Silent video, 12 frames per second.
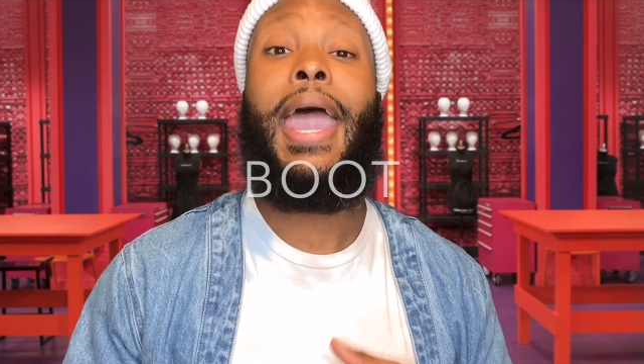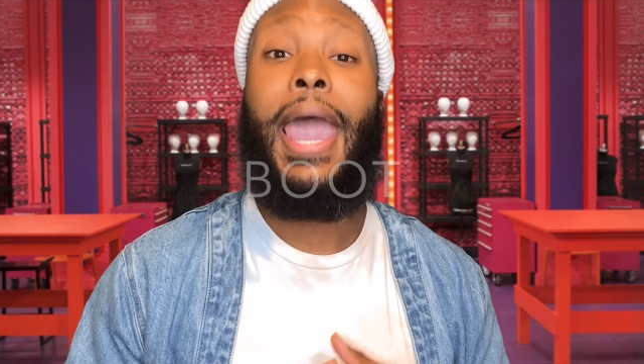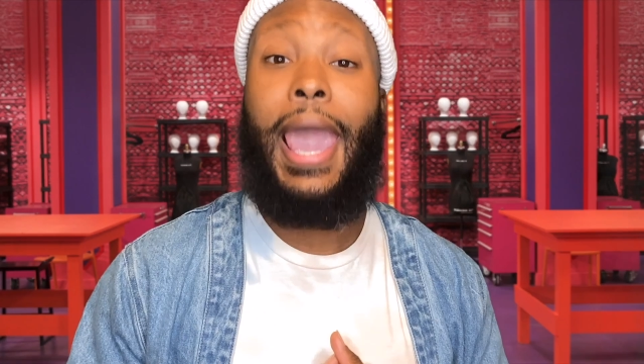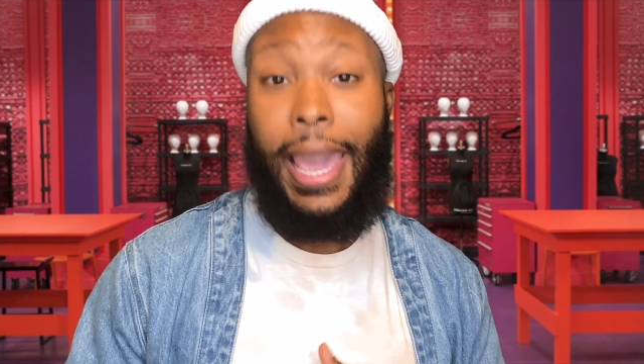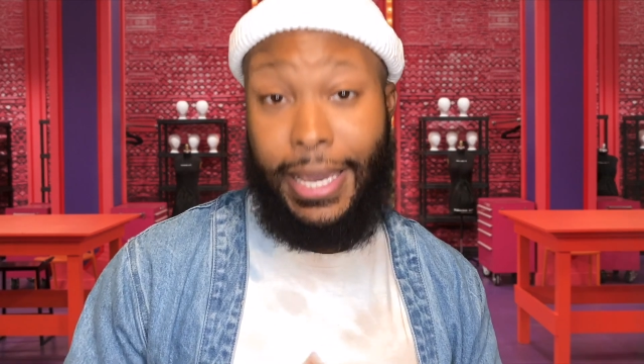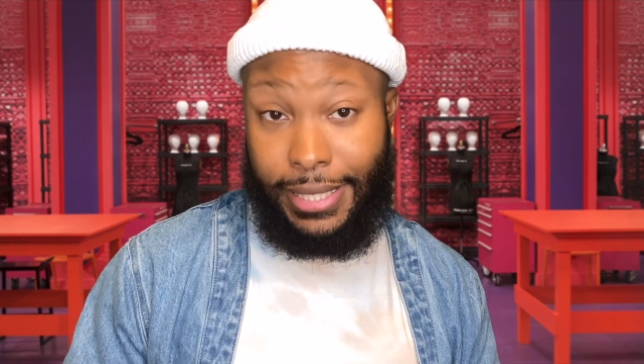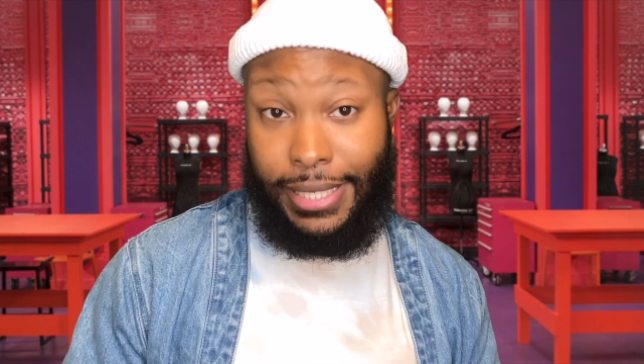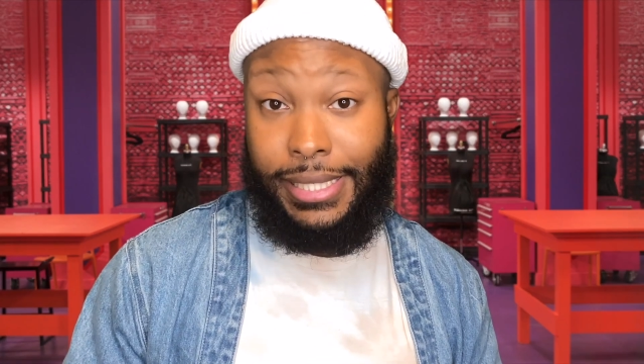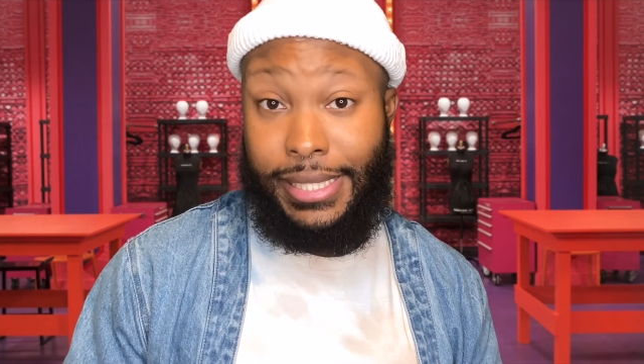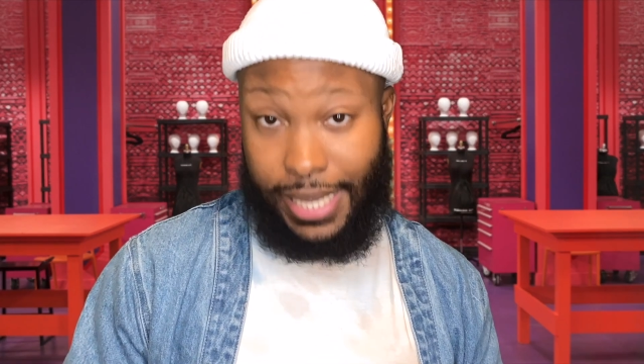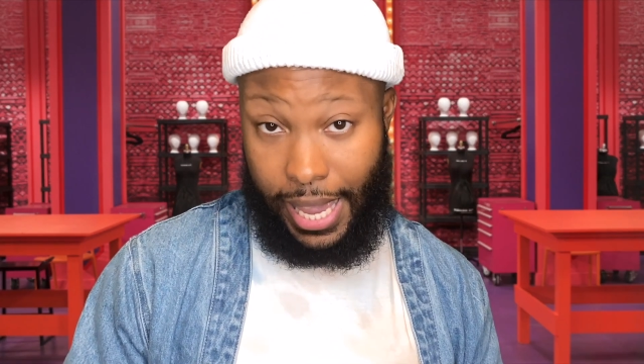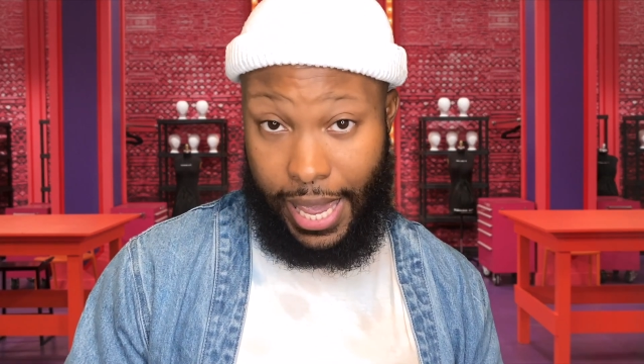
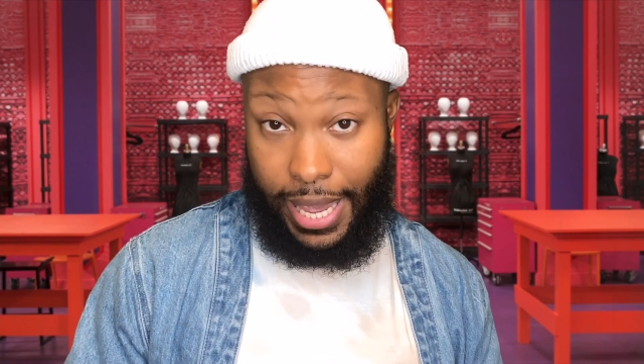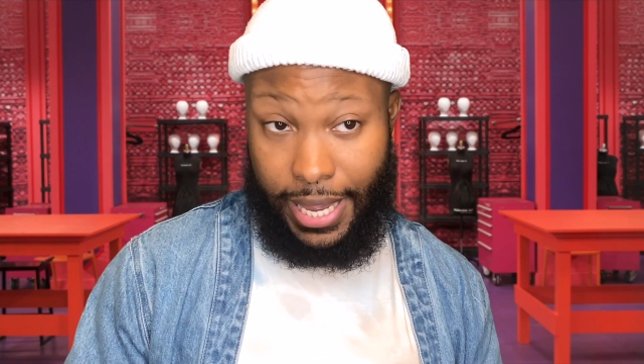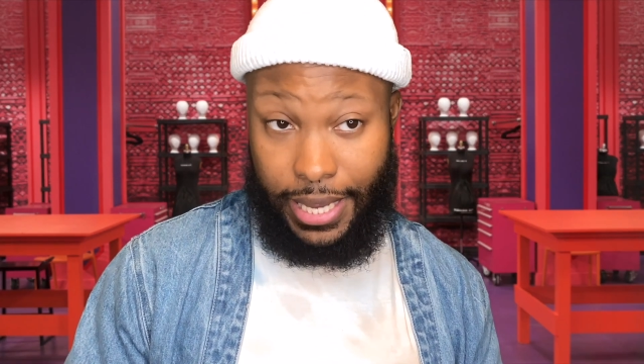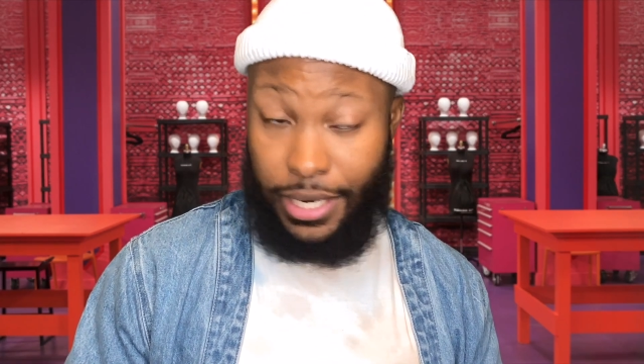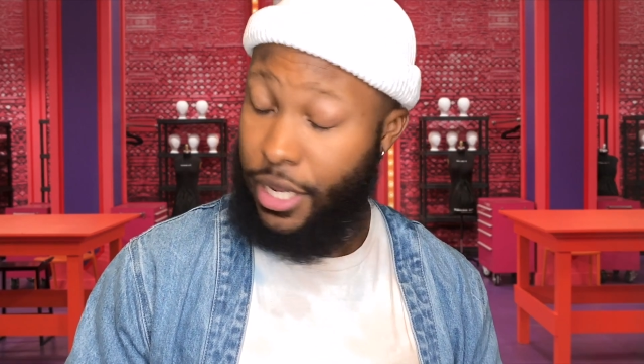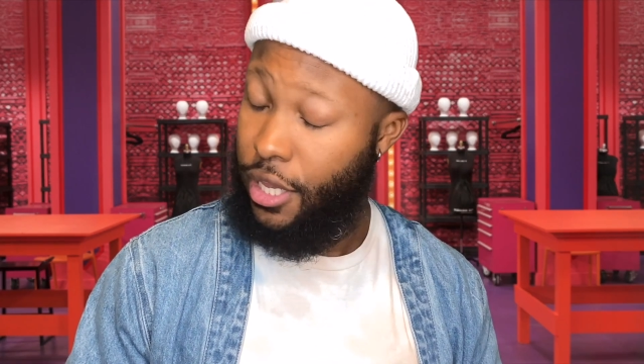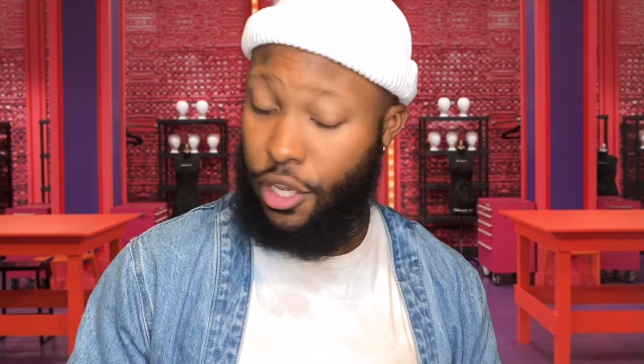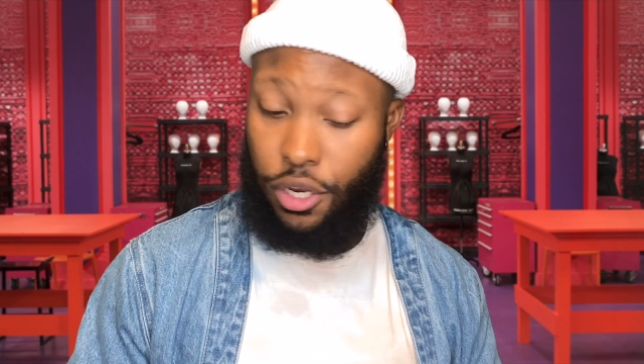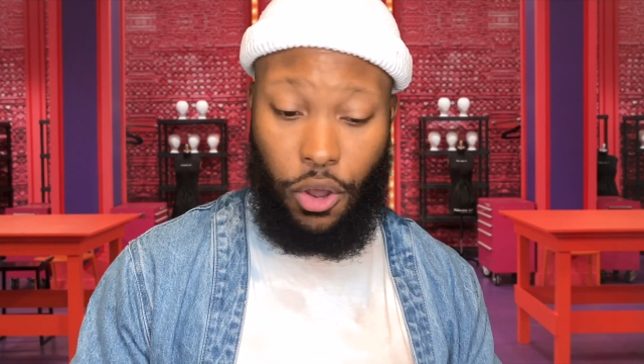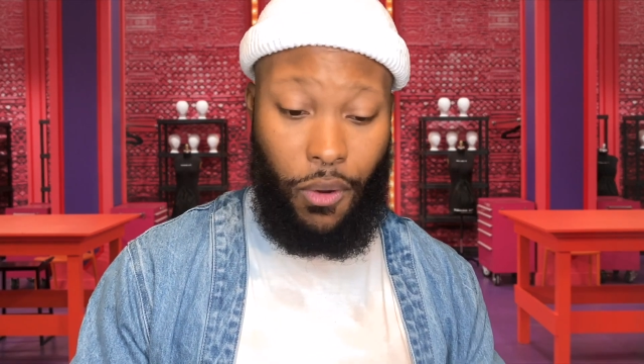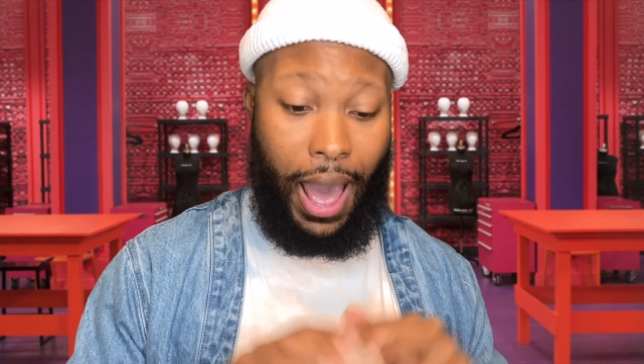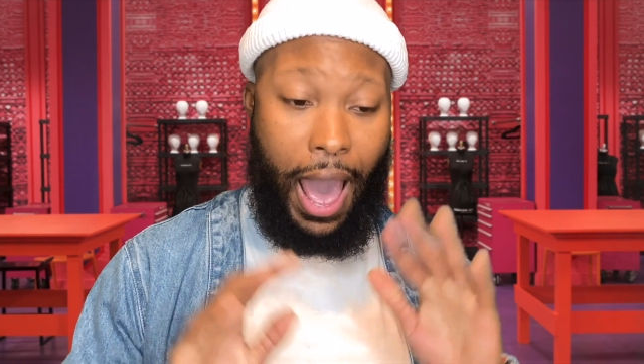Aiden Zhane,
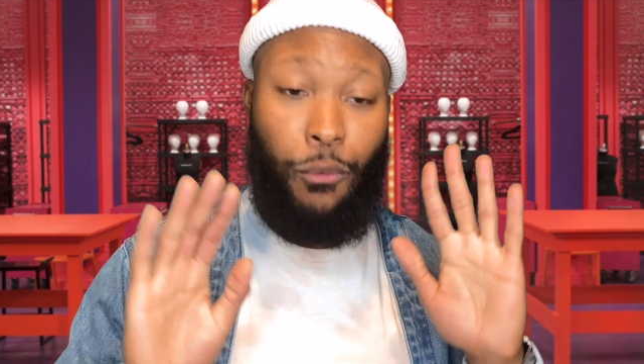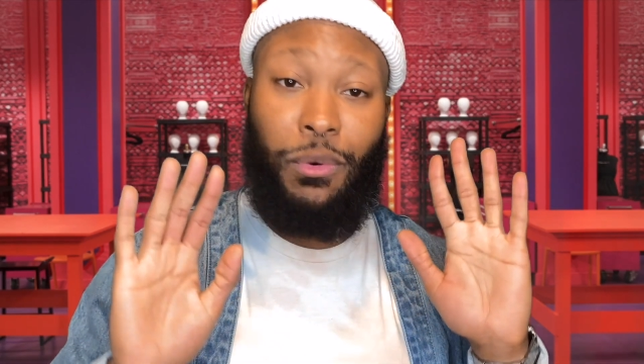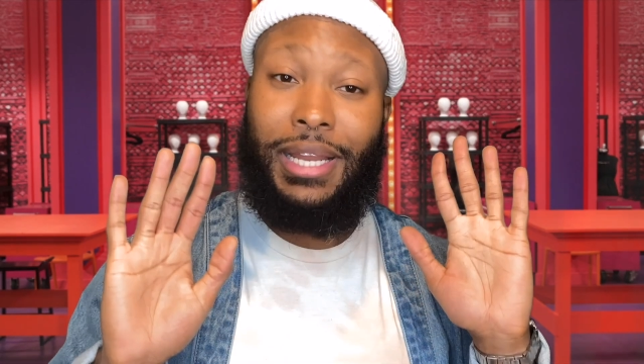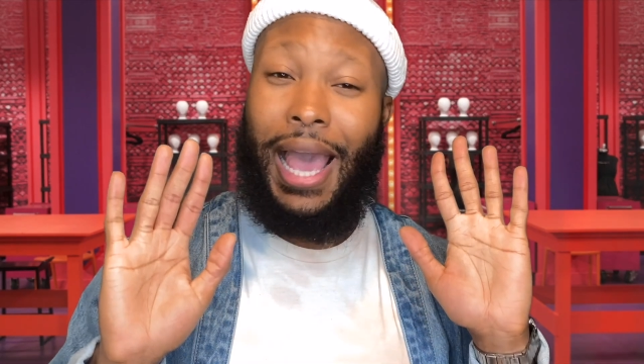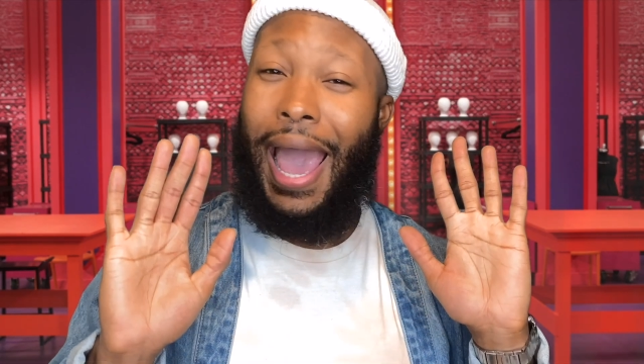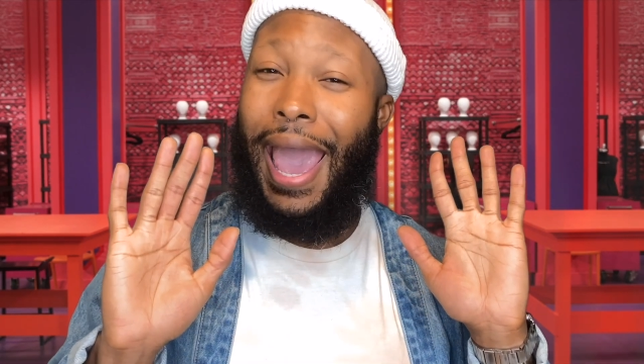I